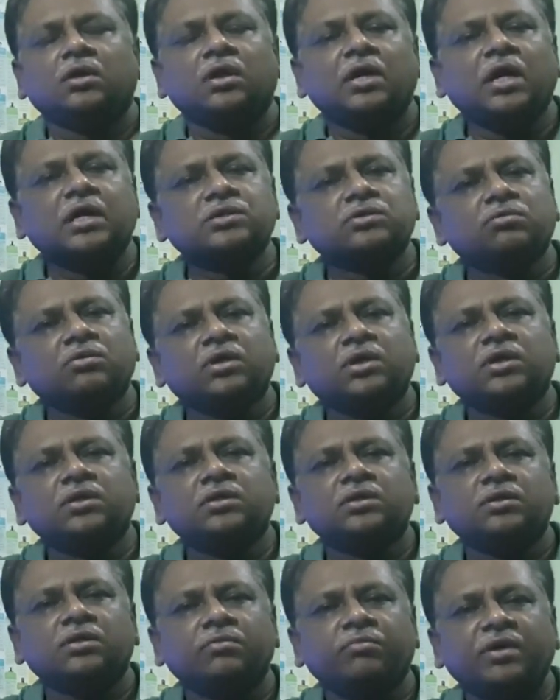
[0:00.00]
As
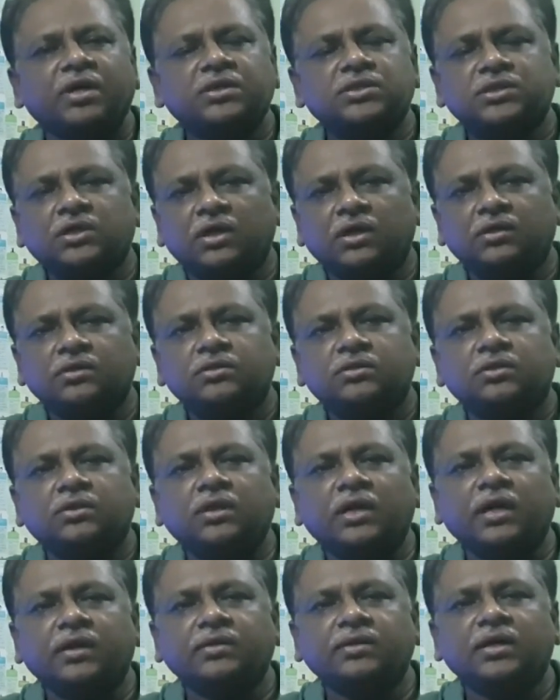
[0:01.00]
we mentioned
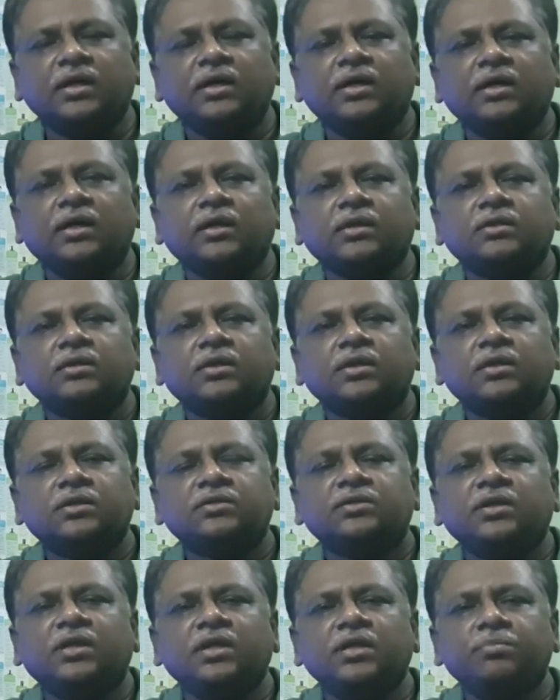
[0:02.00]
that there are
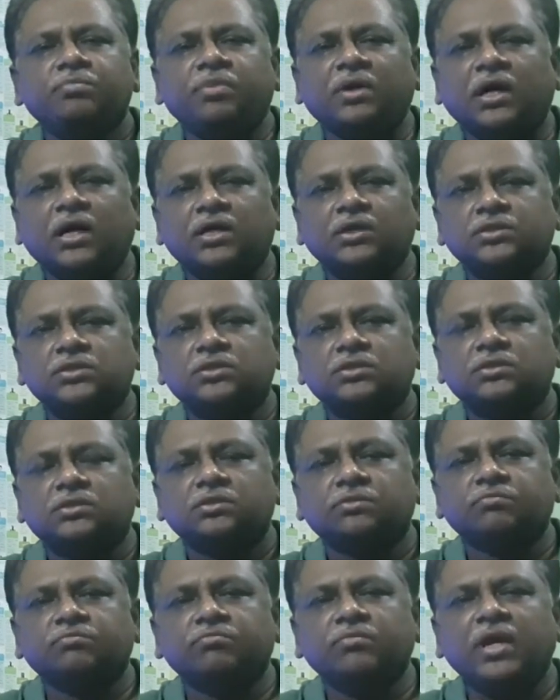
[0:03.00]

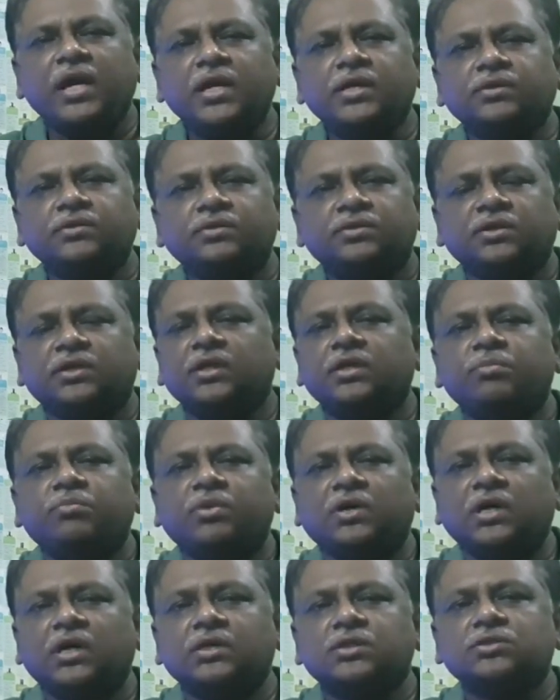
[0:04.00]
main three
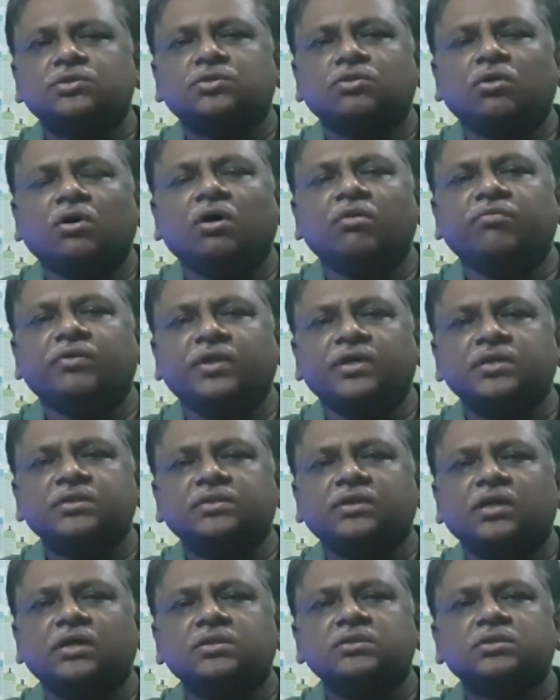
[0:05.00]
parts of a
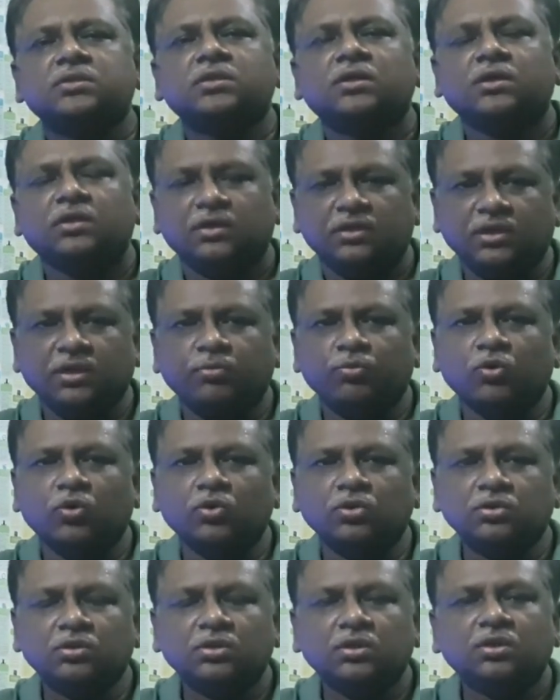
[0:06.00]
research report.